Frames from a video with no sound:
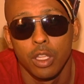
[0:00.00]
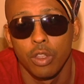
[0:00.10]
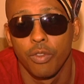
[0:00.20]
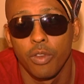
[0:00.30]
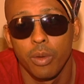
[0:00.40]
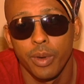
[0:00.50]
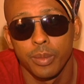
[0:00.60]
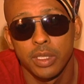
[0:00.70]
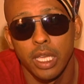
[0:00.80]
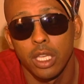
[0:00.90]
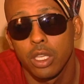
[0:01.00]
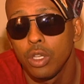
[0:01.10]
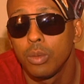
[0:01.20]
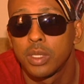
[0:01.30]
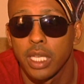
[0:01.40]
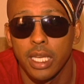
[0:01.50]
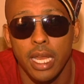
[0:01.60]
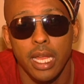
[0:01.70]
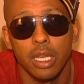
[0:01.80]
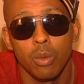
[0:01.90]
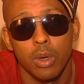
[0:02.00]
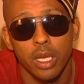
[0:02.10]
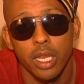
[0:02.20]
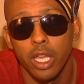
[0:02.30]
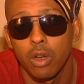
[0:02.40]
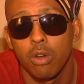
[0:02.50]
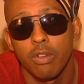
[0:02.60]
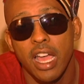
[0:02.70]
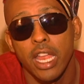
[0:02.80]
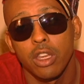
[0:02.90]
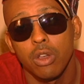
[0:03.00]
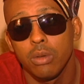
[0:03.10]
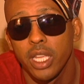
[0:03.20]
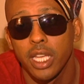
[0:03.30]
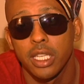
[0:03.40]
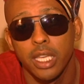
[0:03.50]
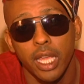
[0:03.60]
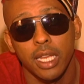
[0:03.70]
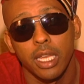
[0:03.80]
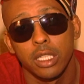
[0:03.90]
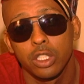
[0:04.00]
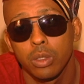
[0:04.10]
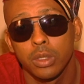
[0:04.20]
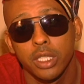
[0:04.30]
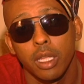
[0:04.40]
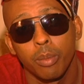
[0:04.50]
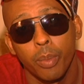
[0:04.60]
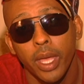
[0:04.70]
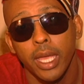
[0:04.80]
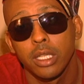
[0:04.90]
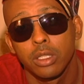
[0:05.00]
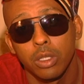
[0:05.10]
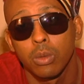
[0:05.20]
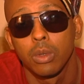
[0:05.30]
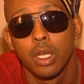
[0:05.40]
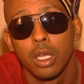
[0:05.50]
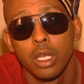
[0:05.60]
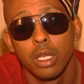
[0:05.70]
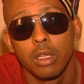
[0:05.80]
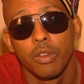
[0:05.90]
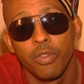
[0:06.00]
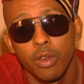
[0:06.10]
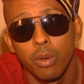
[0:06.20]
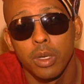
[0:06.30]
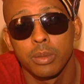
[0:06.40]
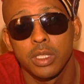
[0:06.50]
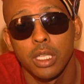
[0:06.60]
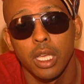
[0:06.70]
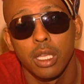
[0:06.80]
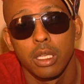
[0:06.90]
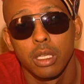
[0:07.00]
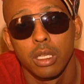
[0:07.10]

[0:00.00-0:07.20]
You feel what I'm saying? Cube said 91, nigga, don't ride no nigga dick unless you was getting paid too. You feel what I'm saying?